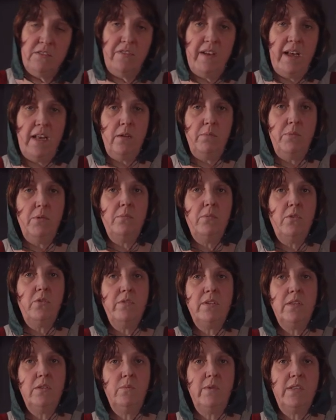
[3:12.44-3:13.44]
available more
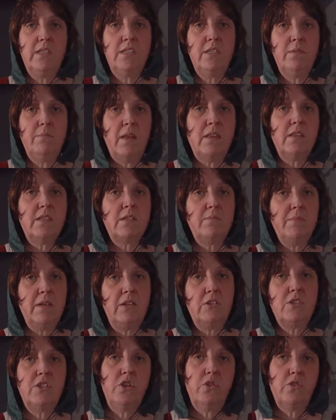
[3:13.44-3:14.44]
in the winter months
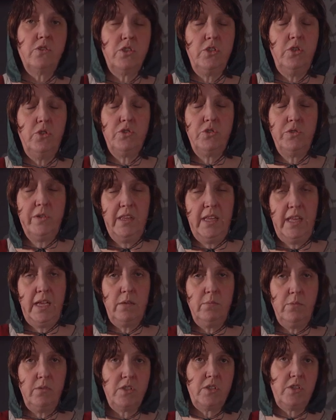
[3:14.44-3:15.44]
because you're slaughtering the
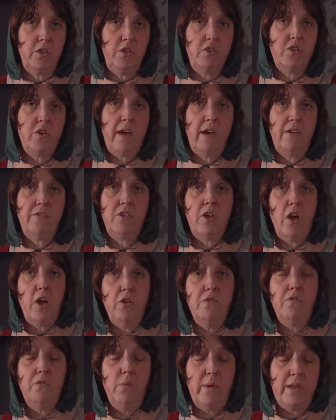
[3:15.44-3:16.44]
animals so you don't have to
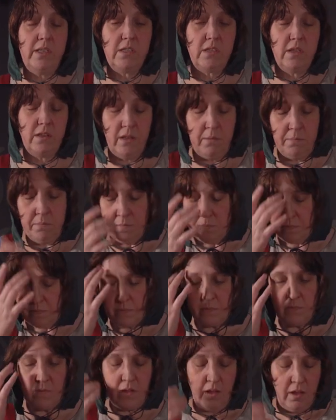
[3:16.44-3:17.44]
overwinter them.
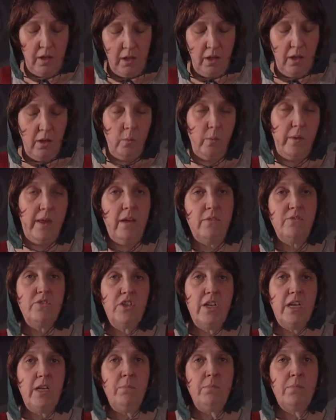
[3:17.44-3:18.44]
We have
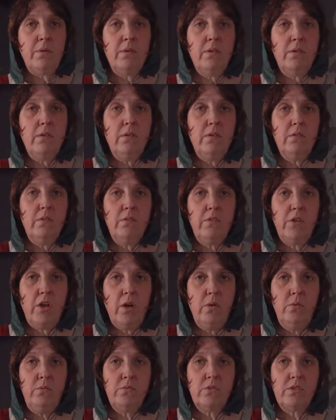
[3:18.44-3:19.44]
sheep,
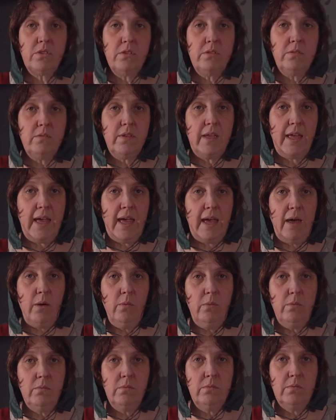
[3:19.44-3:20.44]
goat, cow.
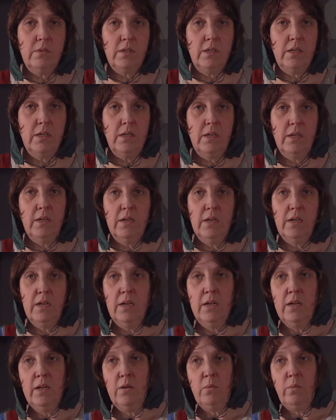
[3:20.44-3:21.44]

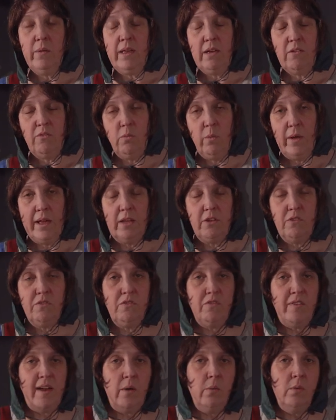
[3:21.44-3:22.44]
We have wild
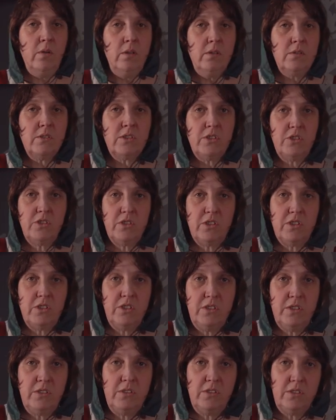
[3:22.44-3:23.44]
fowl, such as
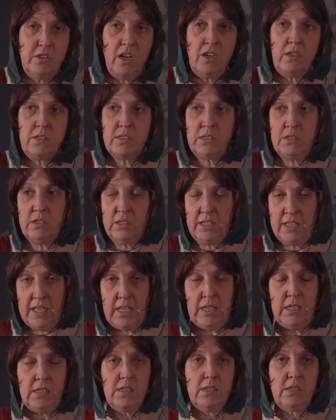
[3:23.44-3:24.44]
ducks and
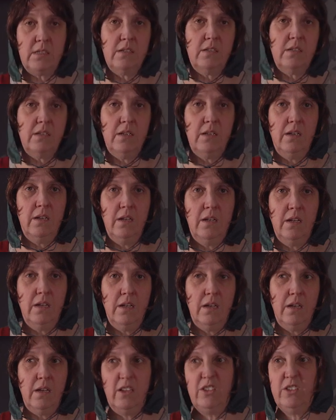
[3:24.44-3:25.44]
geese,
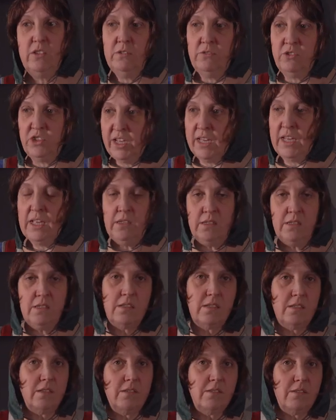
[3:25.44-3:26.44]
and
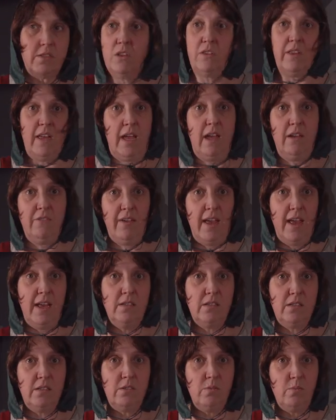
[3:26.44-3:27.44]
chickens, so they have
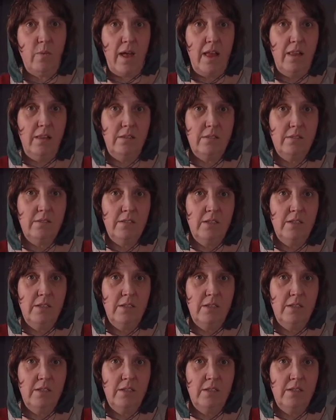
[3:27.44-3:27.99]
eggs as well.